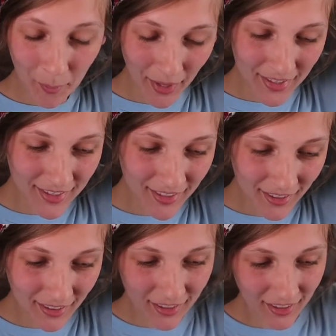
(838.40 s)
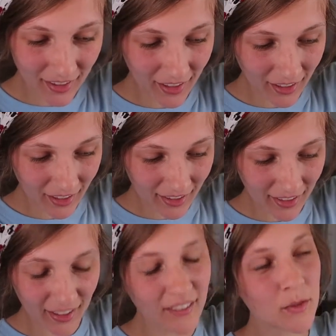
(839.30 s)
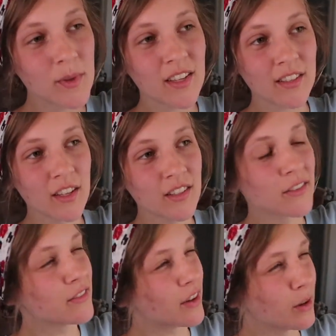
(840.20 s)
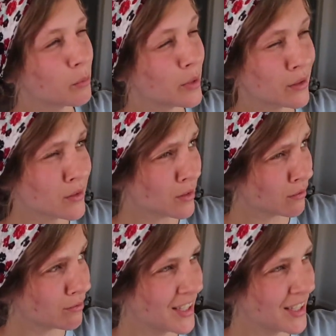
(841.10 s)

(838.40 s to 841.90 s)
but it gives me a sense of um, peace.